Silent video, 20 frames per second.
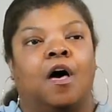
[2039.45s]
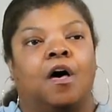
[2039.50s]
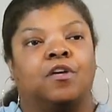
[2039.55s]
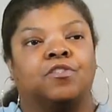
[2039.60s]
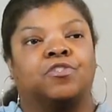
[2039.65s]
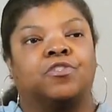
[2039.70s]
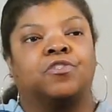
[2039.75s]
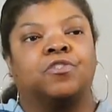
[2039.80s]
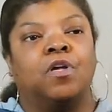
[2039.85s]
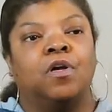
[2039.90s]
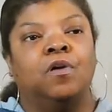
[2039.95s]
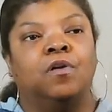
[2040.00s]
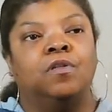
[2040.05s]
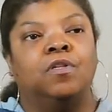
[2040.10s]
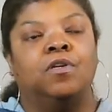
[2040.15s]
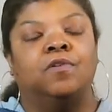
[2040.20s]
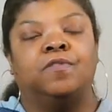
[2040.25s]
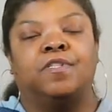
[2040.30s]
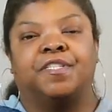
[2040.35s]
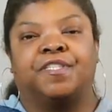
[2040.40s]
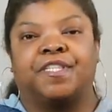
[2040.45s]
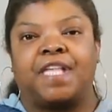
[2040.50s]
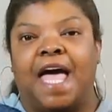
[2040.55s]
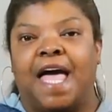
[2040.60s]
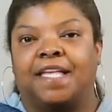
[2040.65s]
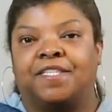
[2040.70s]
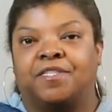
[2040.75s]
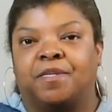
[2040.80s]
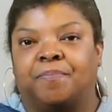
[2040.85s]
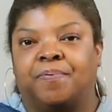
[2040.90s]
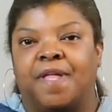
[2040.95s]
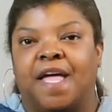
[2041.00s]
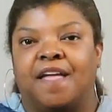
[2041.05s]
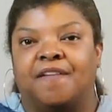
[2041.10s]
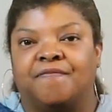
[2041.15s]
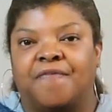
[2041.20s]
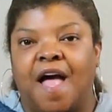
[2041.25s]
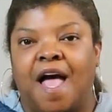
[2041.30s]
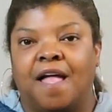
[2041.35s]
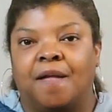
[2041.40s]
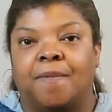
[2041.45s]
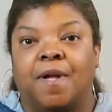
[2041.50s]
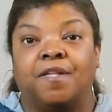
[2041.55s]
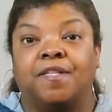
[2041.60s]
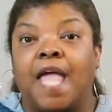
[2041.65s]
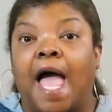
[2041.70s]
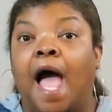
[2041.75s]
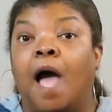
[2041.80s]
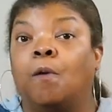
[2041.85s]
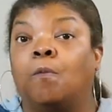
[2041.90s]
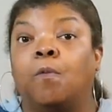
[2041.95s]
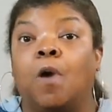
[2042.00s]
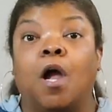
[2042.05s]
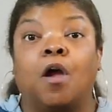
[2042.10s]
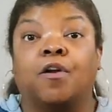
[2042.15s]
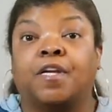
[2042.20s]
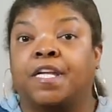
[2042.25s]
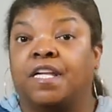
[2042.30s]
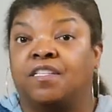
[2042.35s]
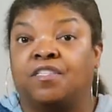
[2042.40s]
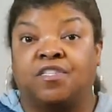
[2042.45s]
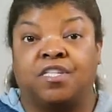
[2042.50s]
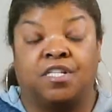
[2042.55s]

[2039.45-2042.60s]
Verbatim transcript: Asuelu decides to play volleyball, not working